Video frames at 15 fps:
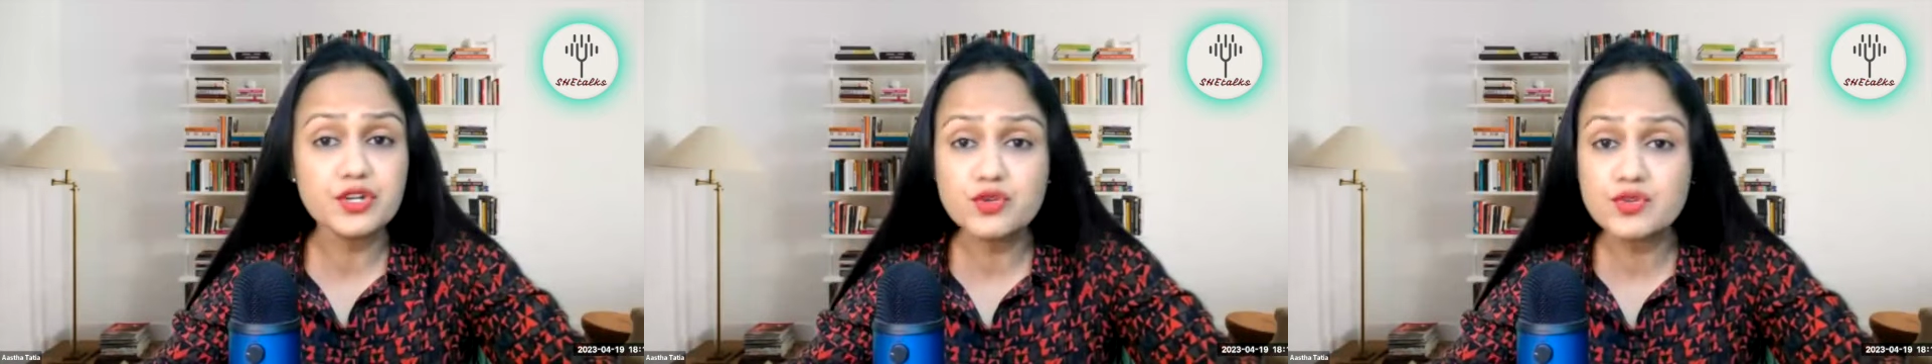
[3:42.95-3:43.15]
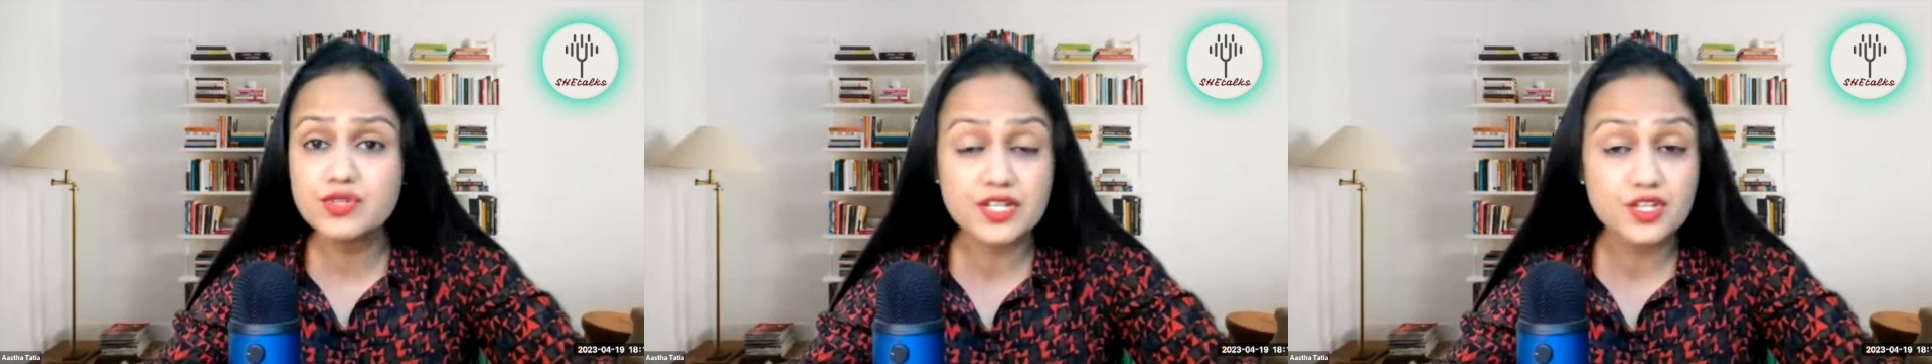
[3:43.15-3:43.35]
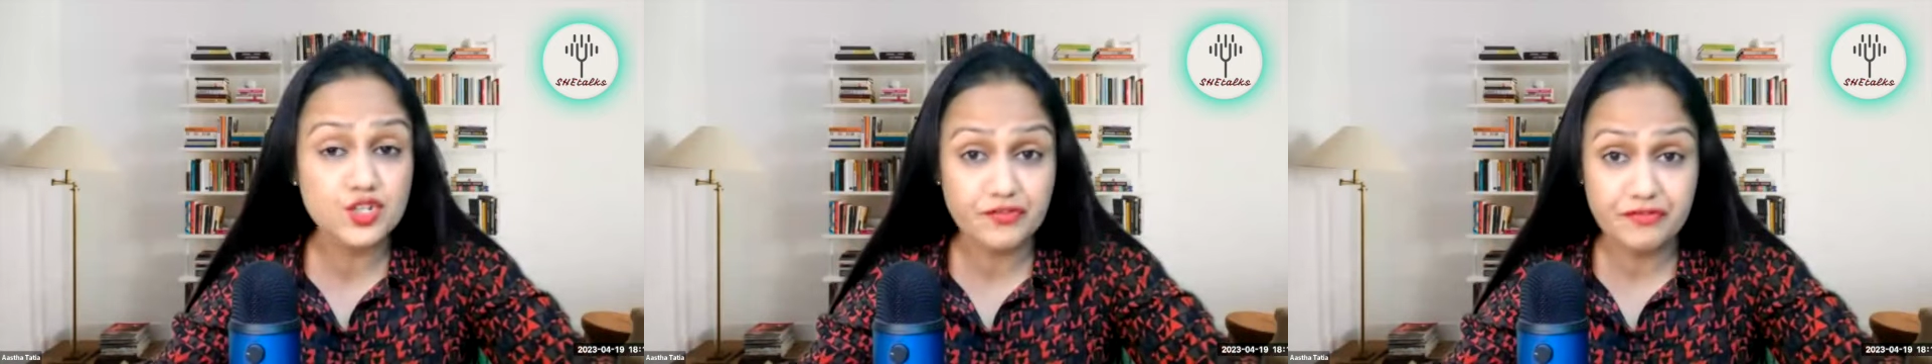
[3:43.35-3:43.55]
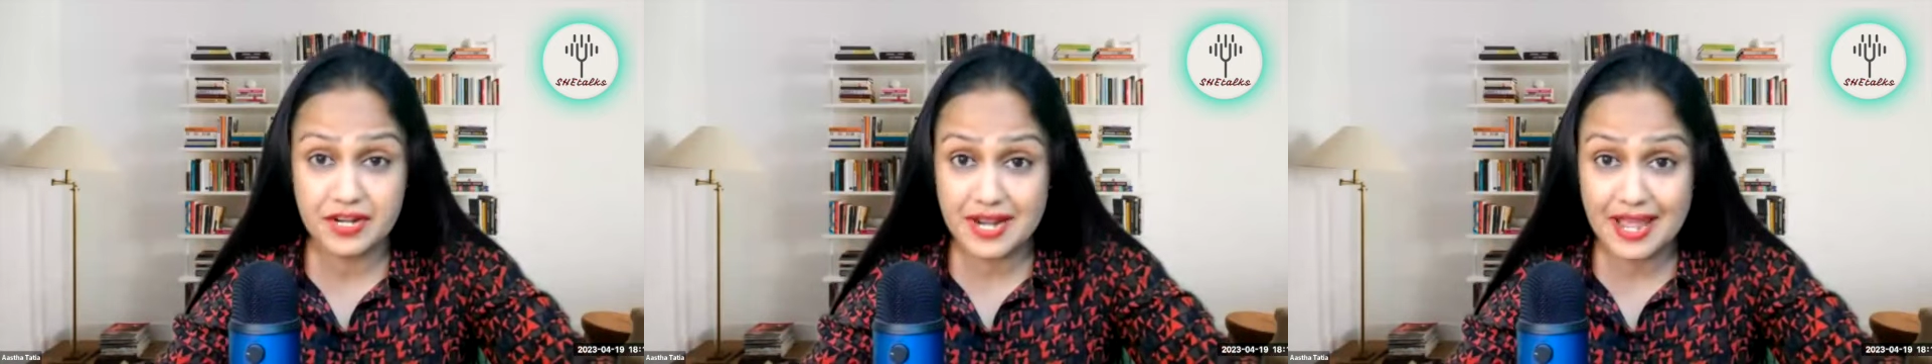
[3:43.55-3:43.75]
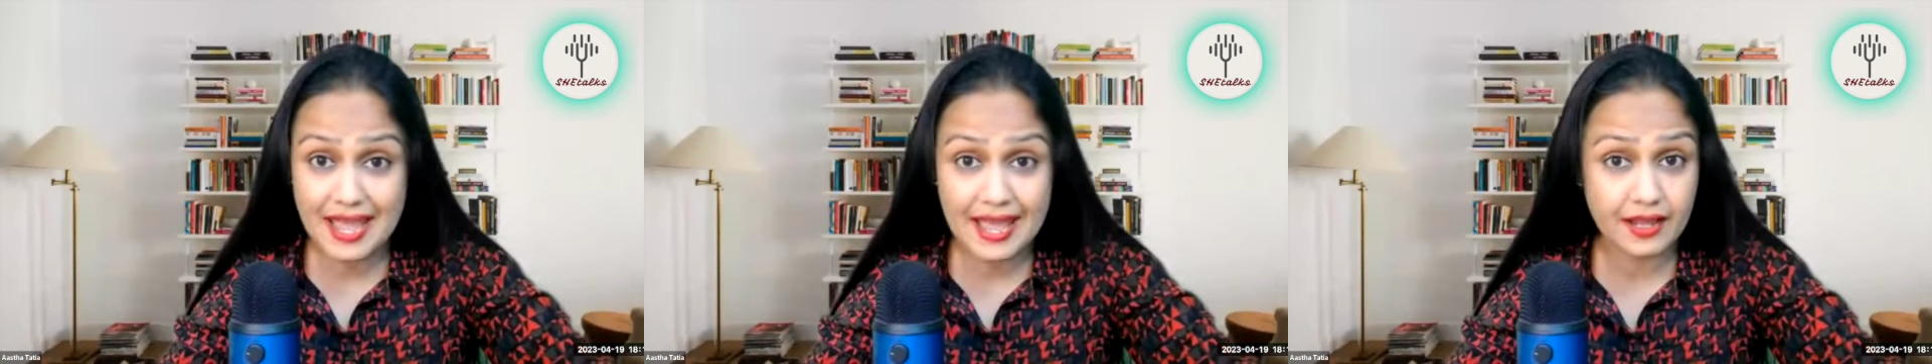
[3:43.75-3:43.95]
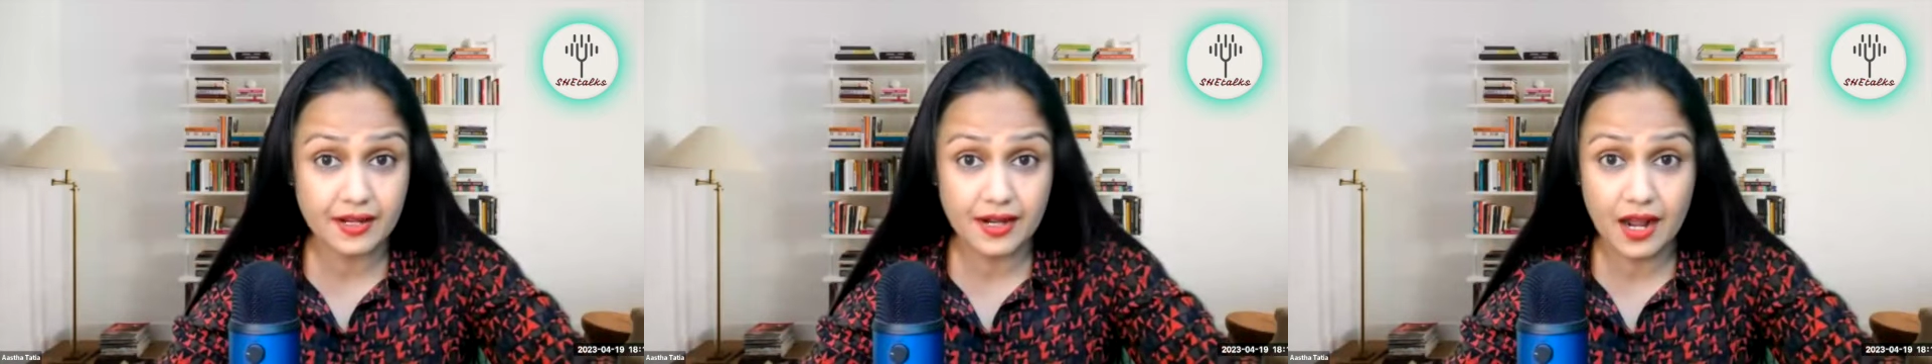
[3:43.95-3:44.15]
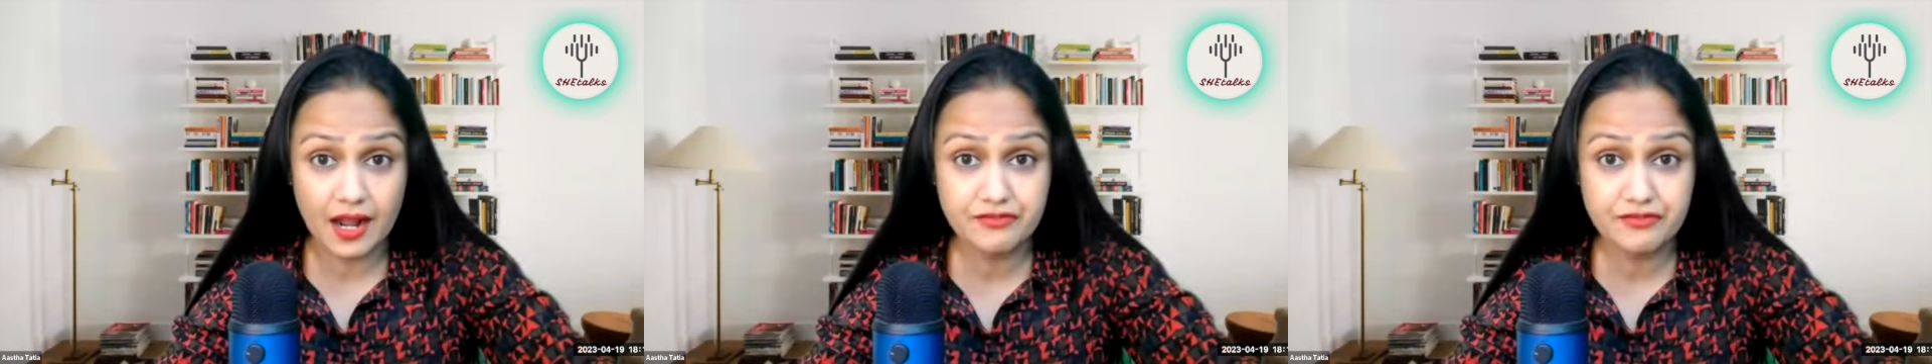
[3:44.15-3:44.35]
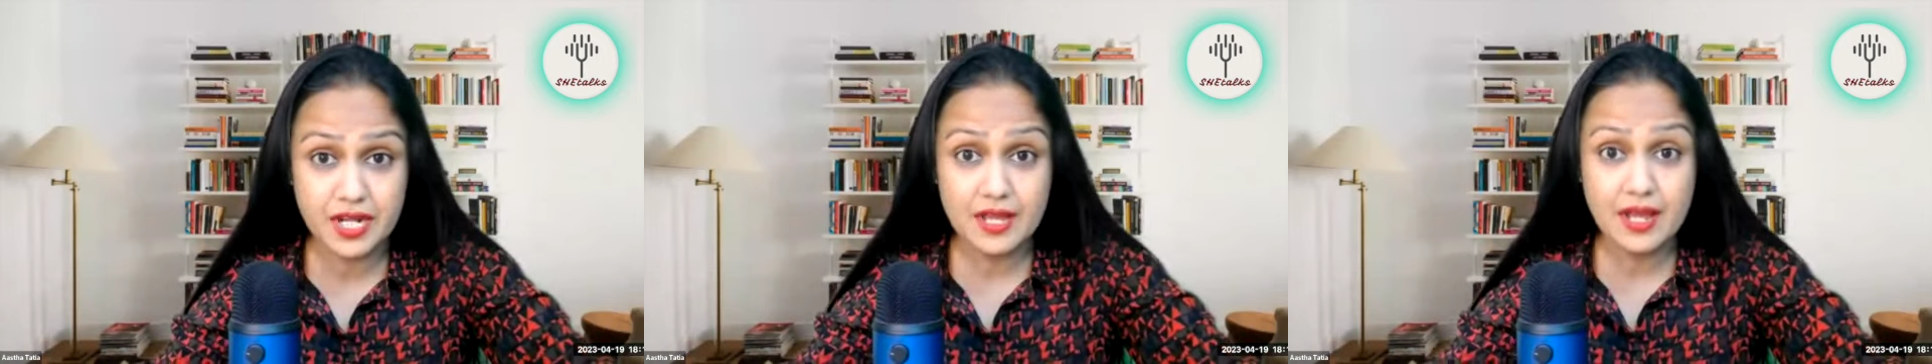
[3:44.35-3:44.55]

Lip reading: seats of an aircraft.